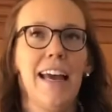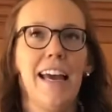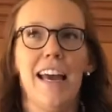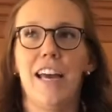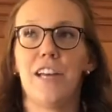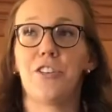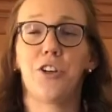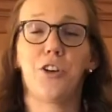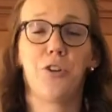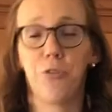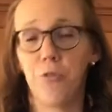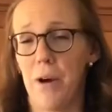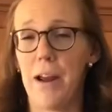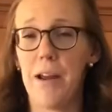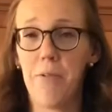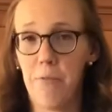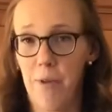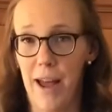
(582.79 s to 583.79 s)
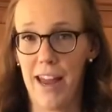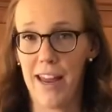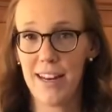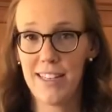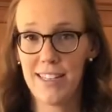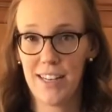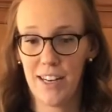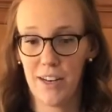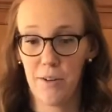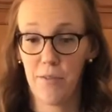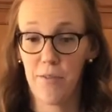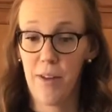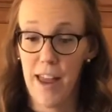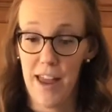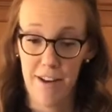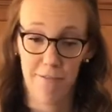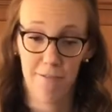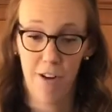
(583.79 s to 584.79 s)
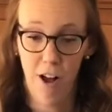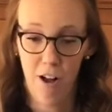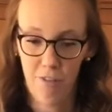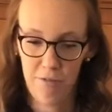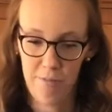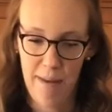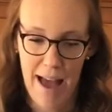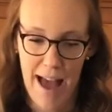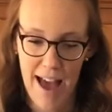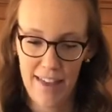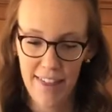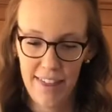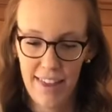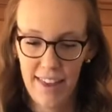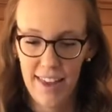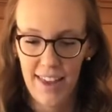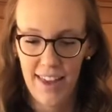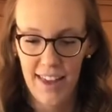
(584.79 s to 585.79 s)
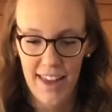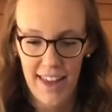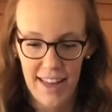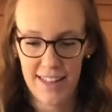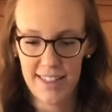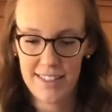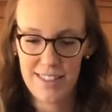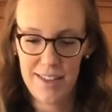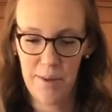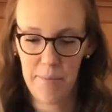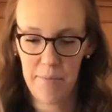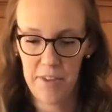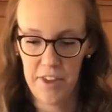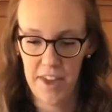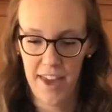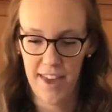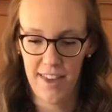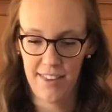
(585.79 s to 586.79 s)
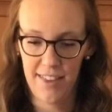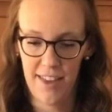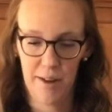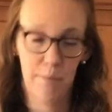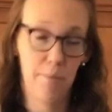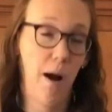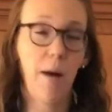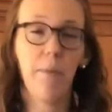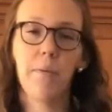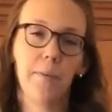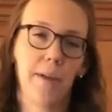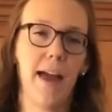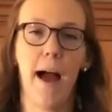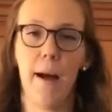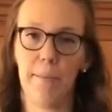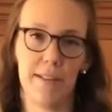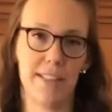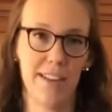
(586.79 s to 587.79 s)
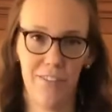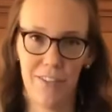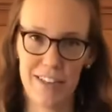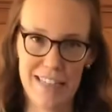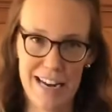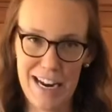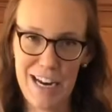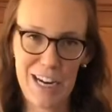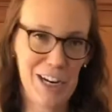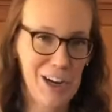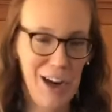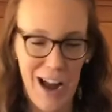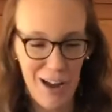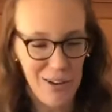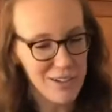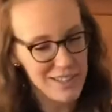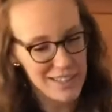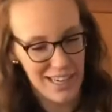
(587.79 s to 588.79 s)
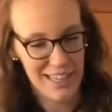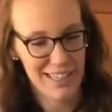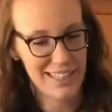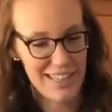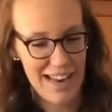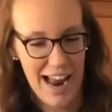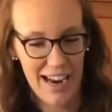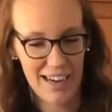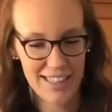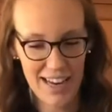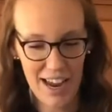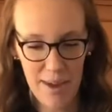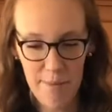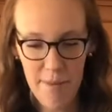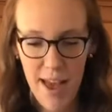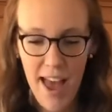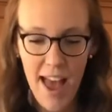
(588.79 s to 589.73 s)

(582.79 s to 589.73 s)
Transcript: is a great way to involve math in something that probably happens every day at your house, like snack time.